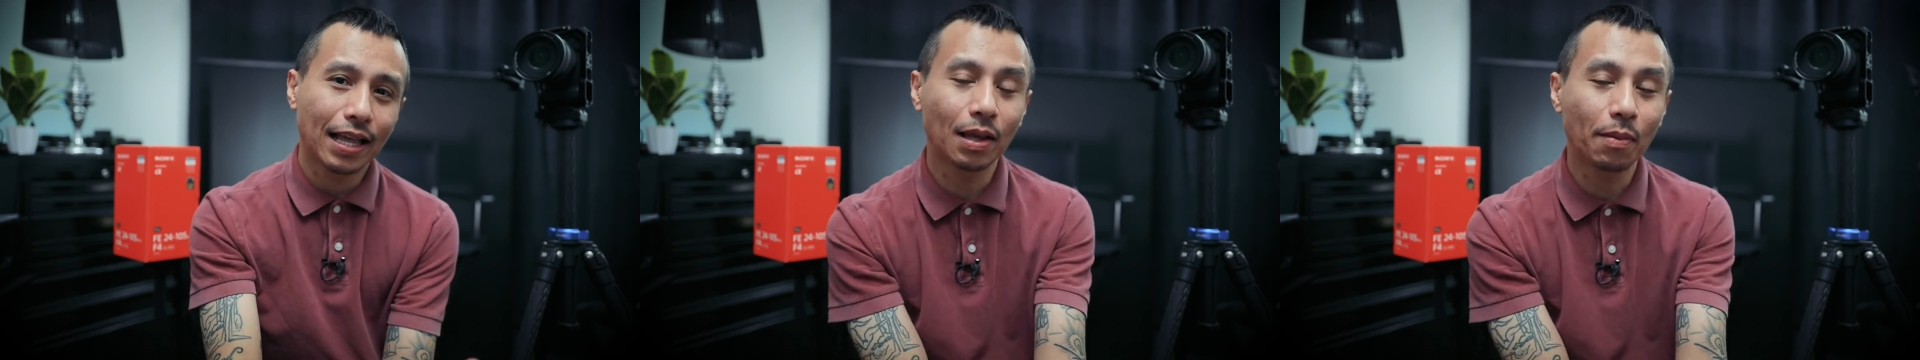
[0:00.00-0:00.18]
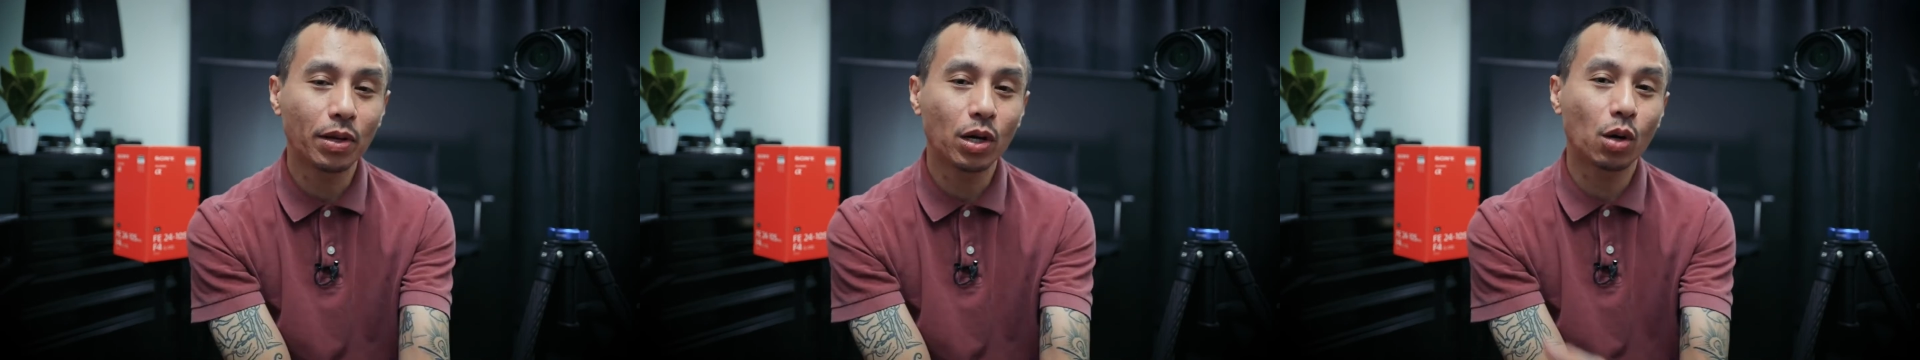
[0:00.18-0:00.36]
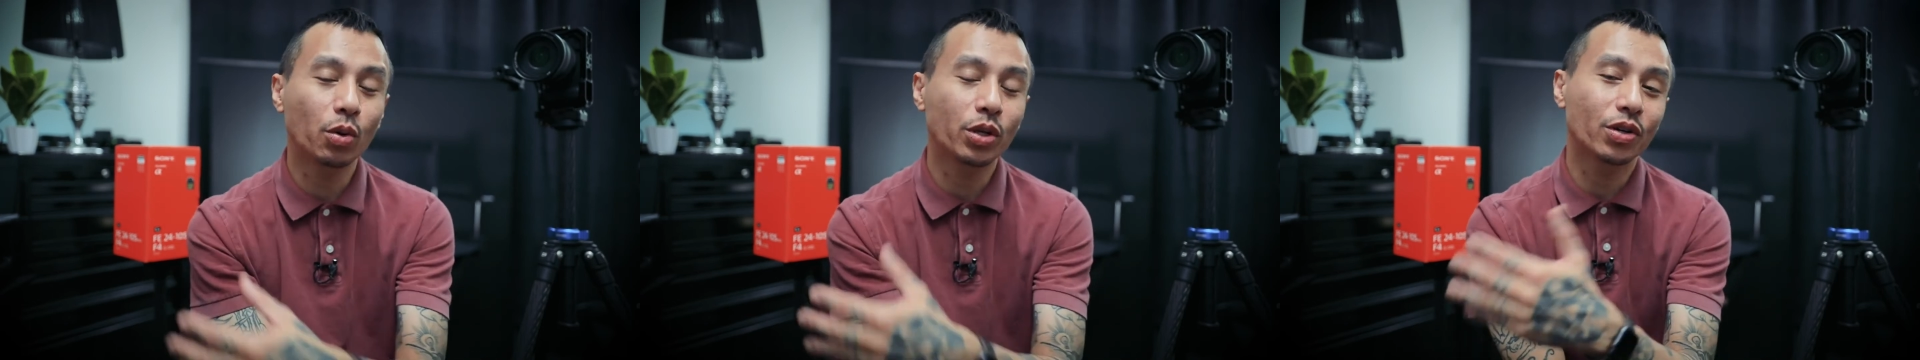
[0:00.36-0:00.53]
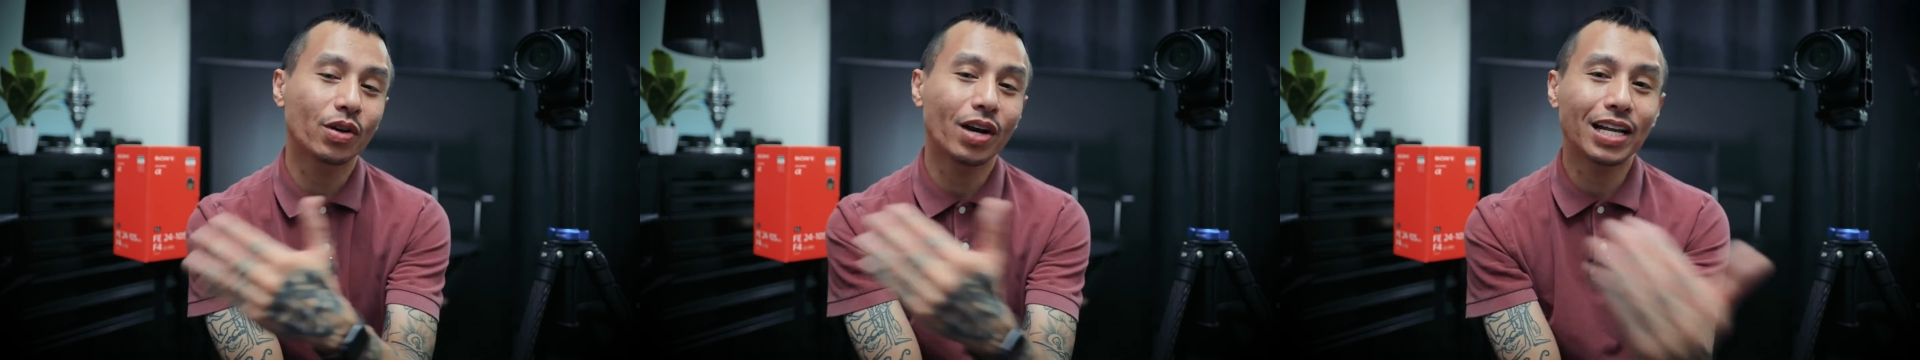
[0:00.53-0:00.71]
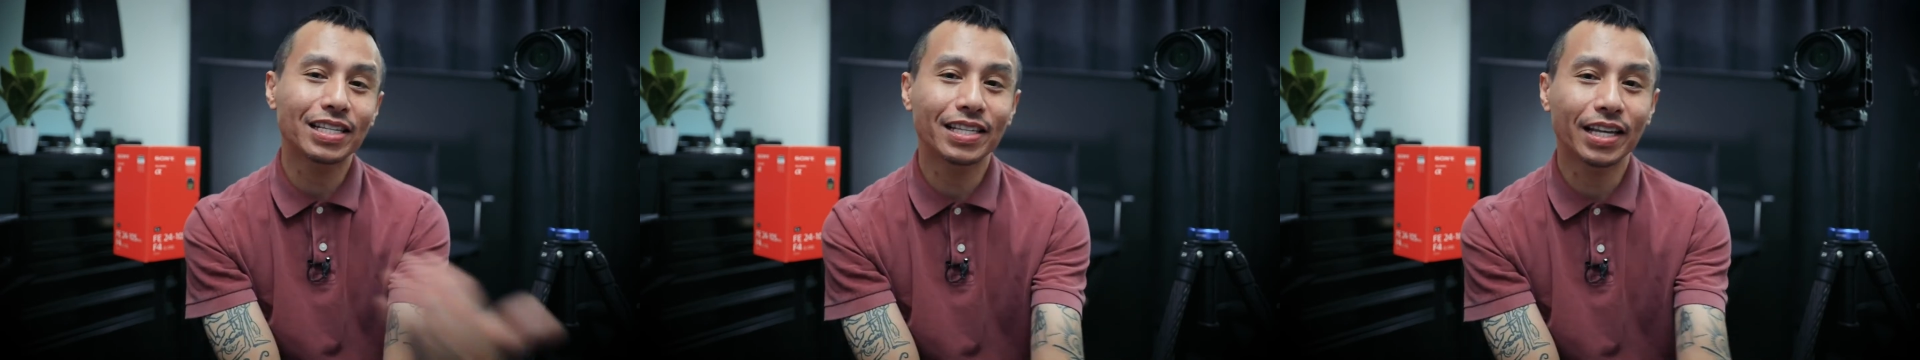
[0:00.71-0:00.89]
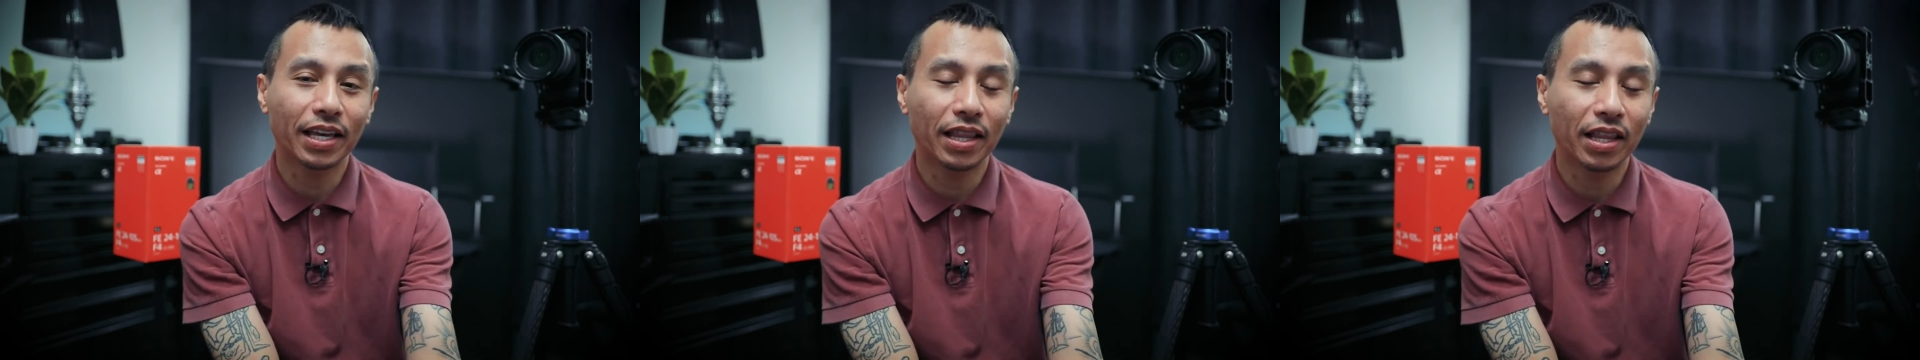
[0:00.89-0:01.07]
Let me know what you
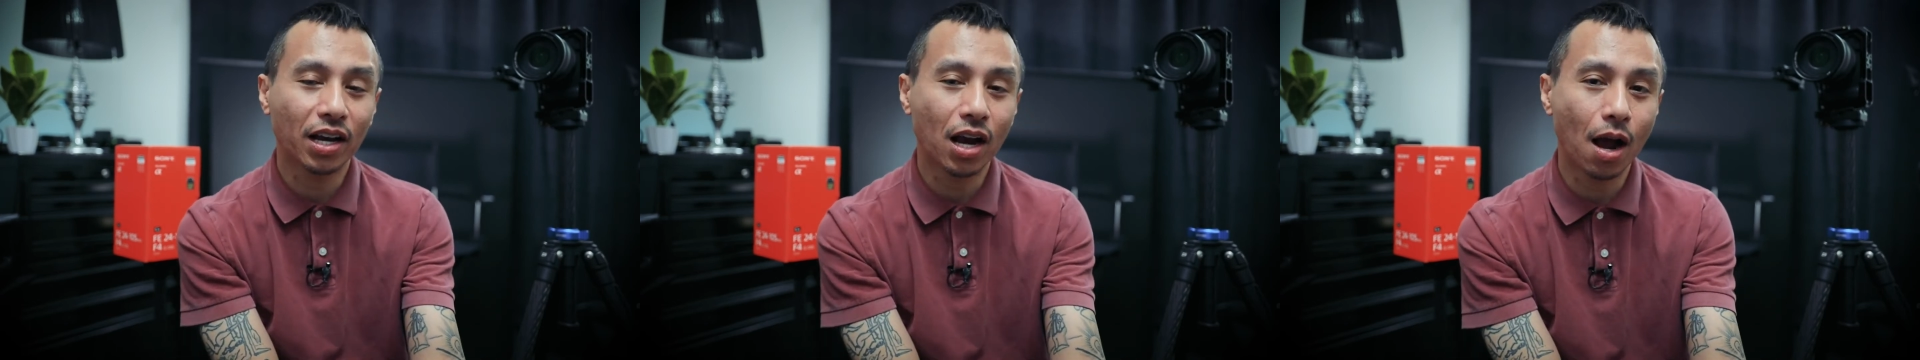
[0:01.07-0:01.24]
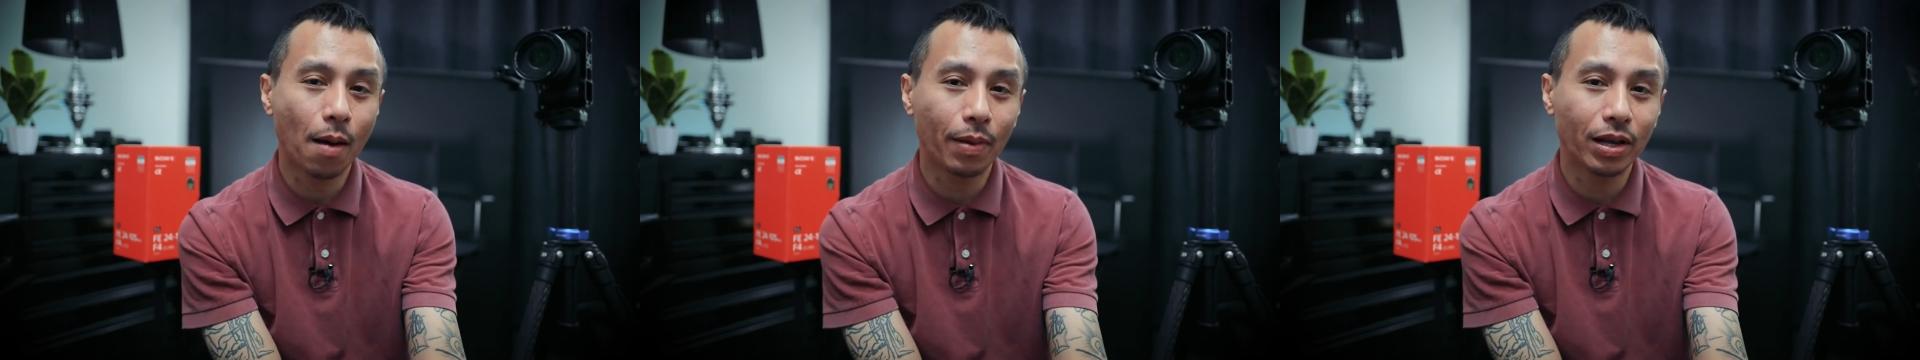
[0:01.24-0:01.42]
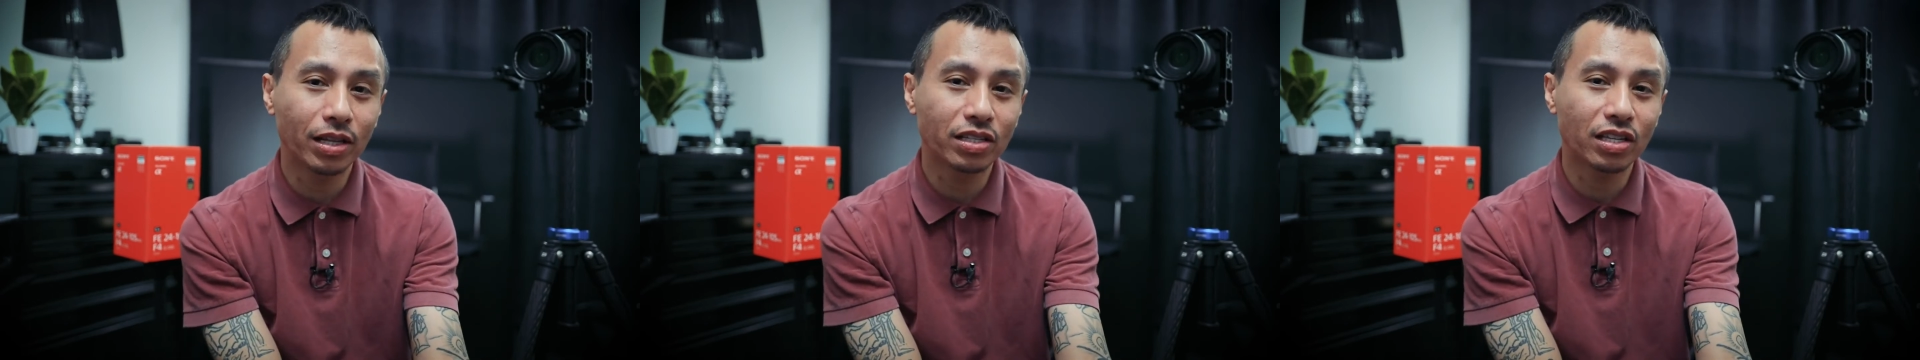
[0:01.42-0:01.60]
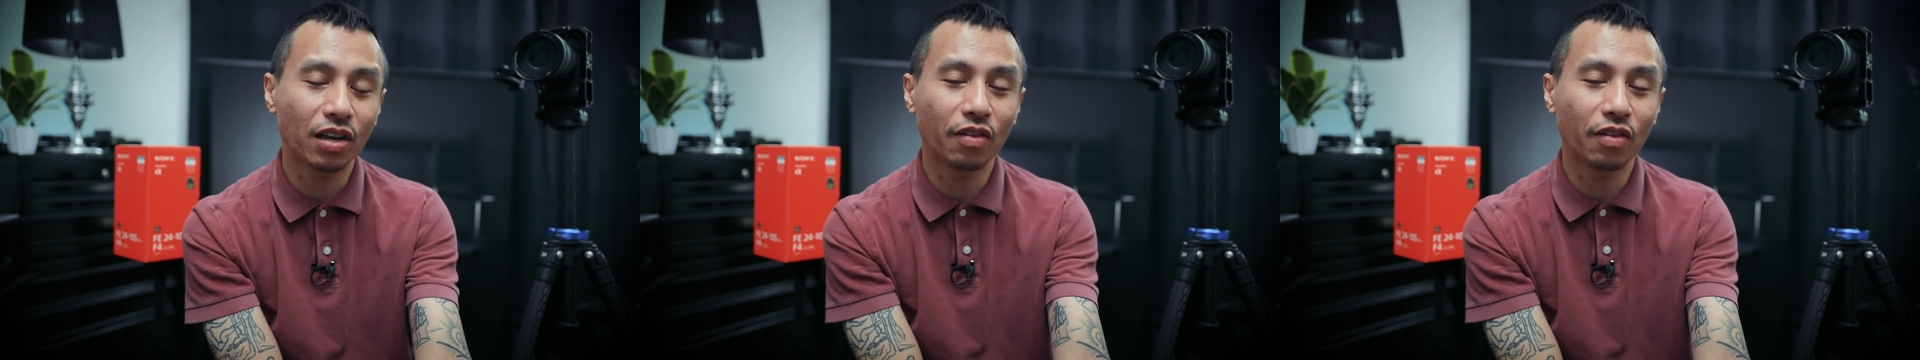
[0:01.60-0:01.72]
guys think in the comments.